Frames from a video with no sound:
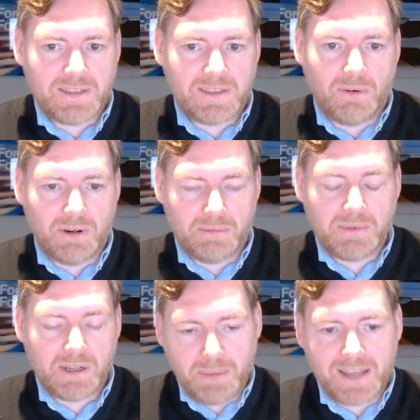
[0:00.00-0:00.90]
Or
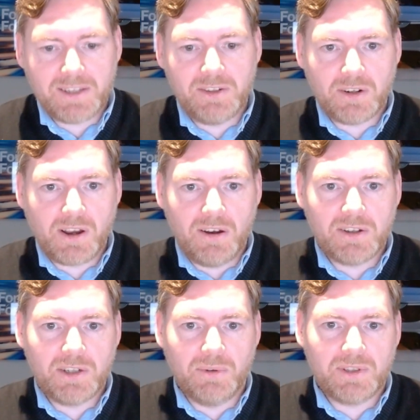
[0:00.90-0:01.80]
passenger
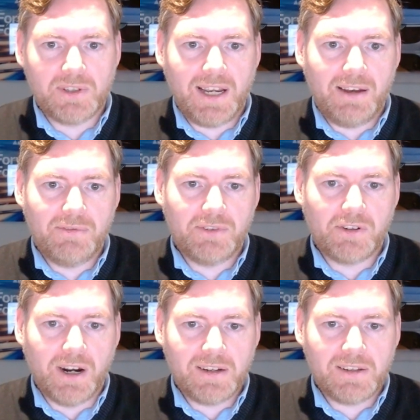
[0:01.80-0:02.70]
cars. You also have
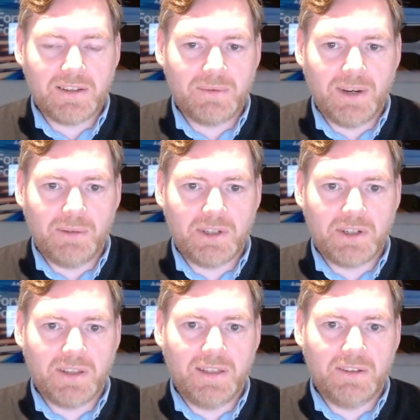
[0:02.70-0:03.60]
trucks as well,
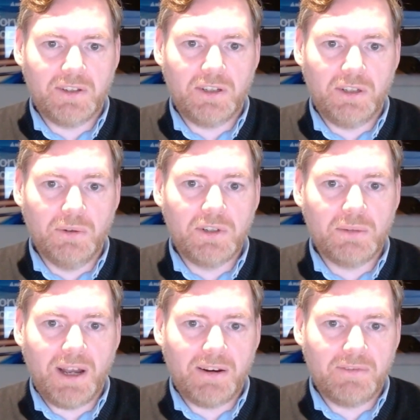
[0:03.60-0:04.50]
which I think there's a huge
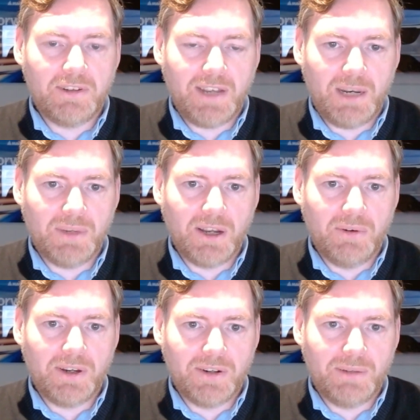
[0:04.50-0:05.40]
amount of development
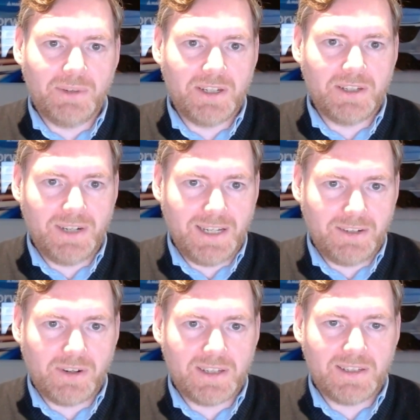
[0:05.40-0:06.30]
going on in, which is really
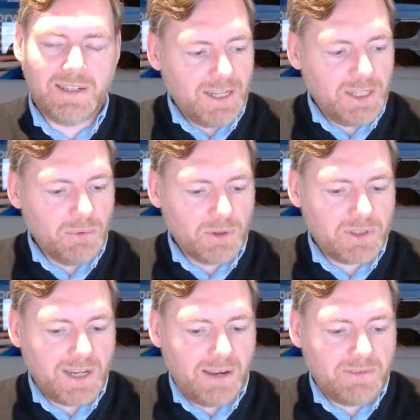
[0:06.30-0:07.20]
interesting. You
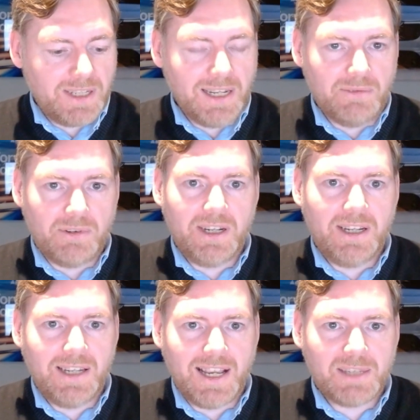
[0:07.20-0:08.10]
also have
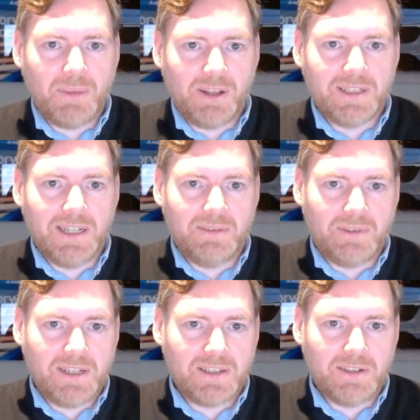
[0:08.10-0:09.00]
delivery, last mile
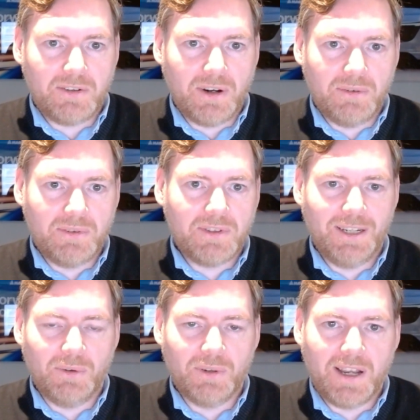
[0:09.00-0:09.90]
deliveries and drones
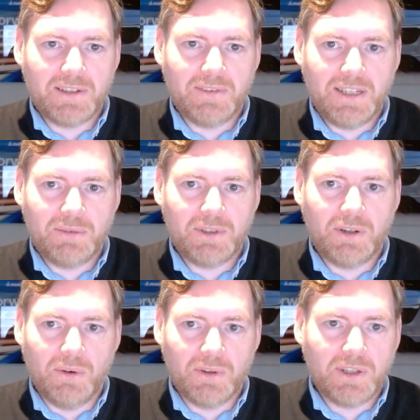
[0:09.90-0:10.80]
and all kinds of things, which
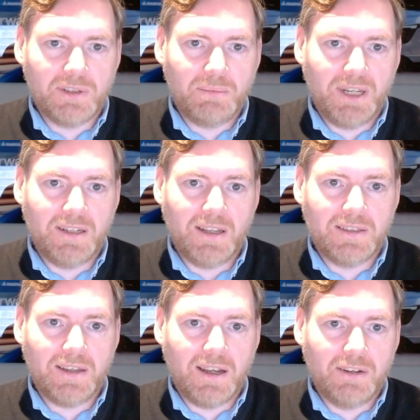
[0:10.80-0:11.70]
also has been a
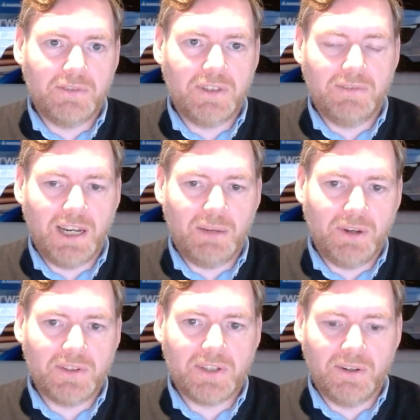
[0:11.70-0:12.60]
ton of
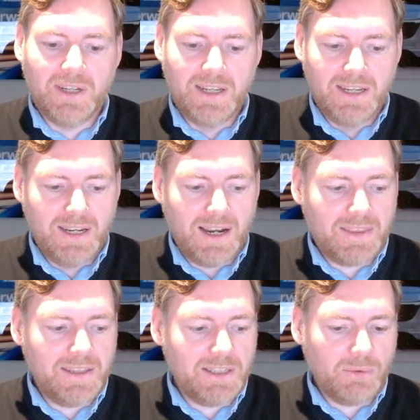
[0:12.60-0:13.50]
development on. So
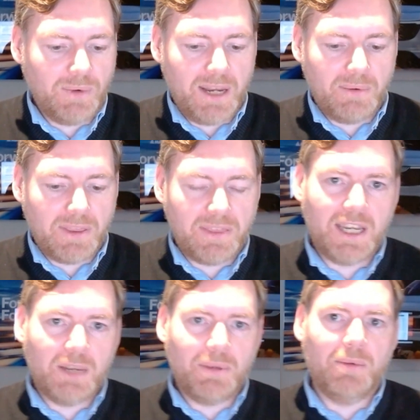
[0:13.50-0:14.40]
I think the way we
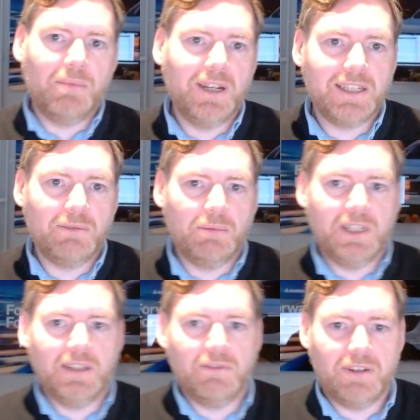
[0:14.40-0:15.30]
think about mobility will
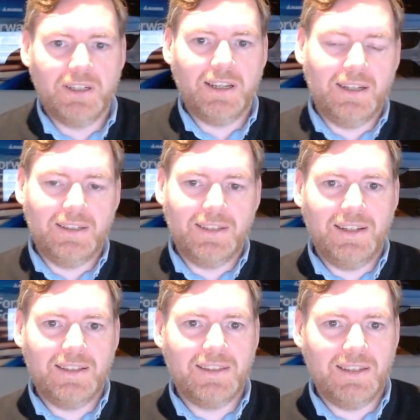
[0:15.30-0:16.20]
be different, and
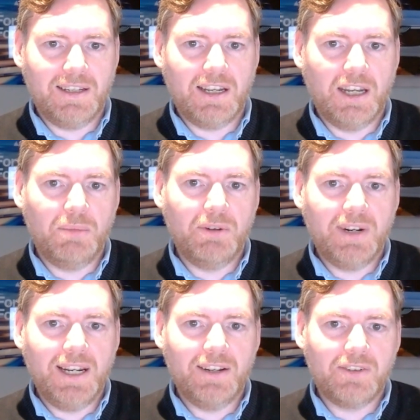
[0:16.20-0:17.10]
it's going to be
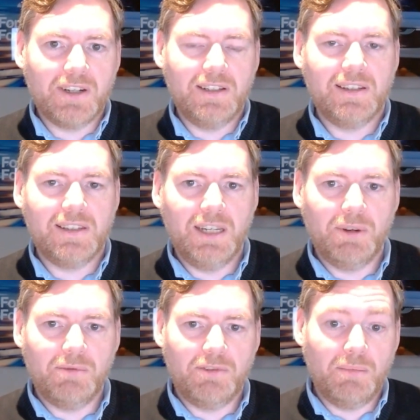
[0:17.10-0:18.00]
really interesting to see.
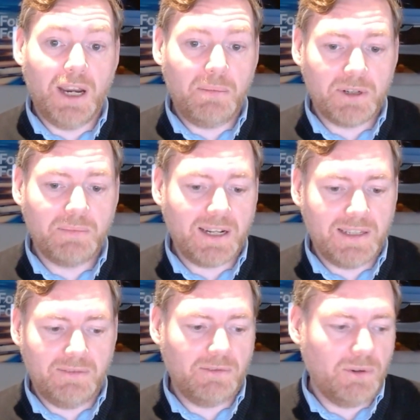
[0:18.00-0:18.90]
But from my
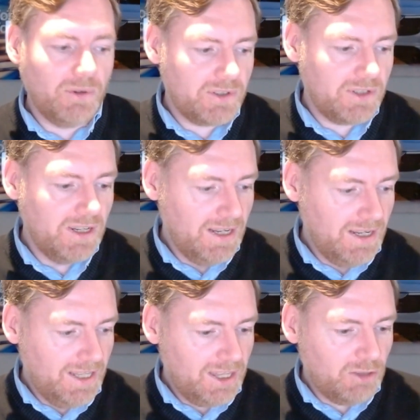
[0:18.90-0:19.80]
perspective, of course,
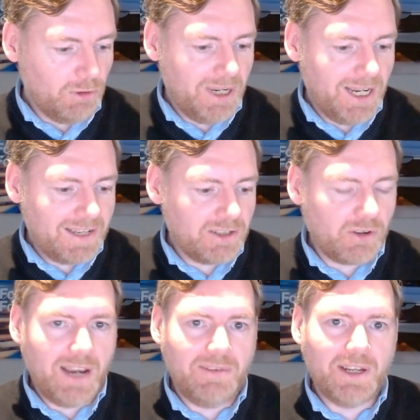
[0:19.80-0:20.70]
there will be less
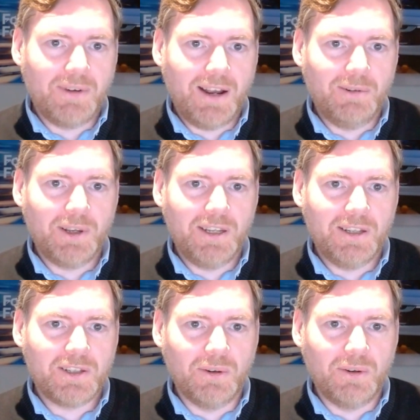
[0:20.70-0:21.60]
driving around looking
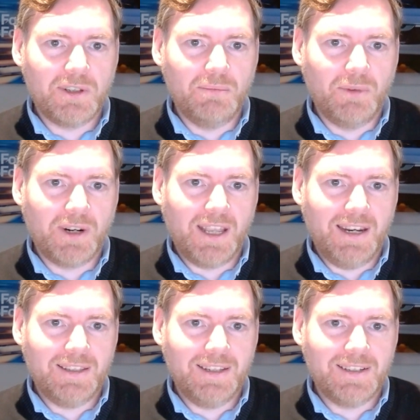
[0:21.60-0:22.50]
at stores and more
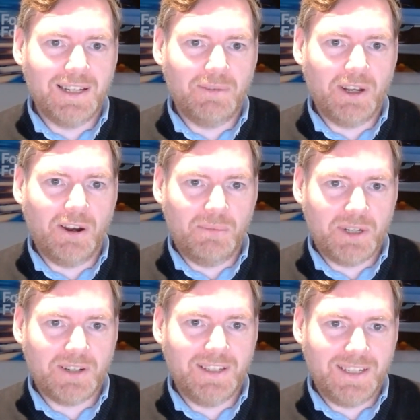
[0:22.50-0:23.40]
getting things delivered at home,
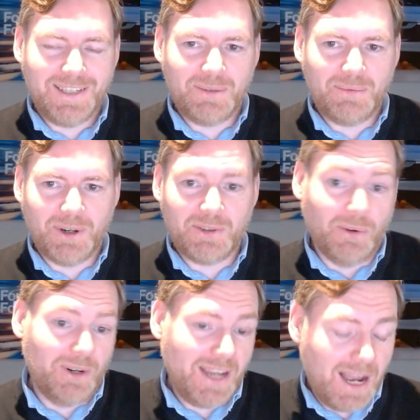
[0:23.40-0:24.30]
which I think is what's
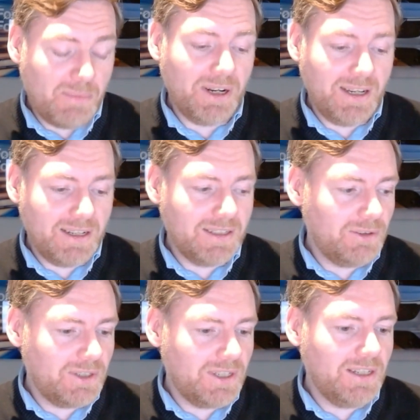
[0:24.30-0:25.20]
already happening. And
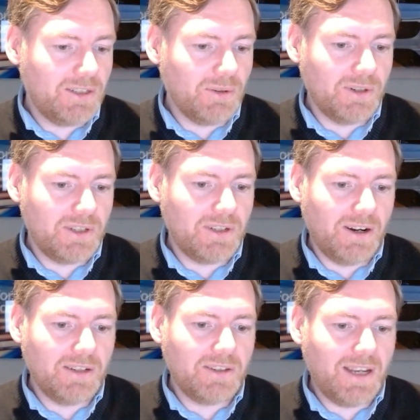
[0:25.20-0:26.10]
you see stores
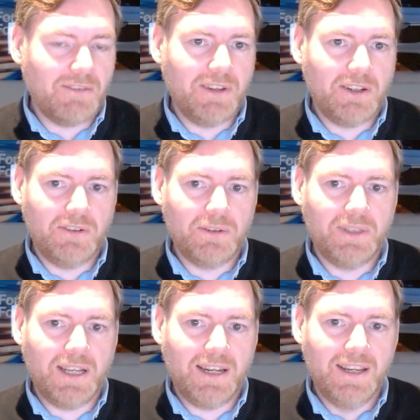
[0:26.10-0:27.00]
starting to have issues
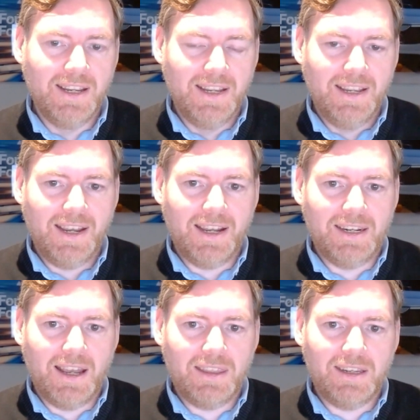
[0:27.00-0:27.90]
with that.
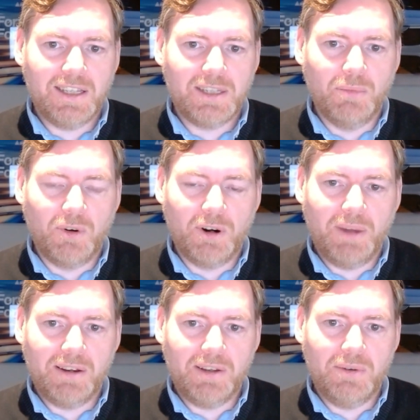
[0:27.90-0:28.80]
And I think it's more
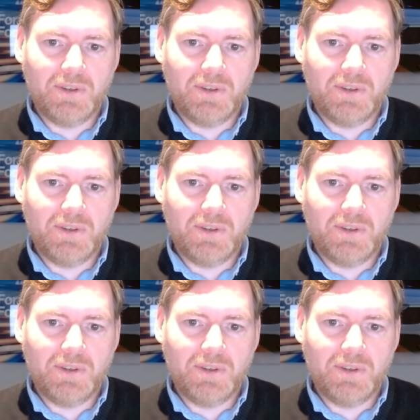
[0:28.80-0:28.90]
about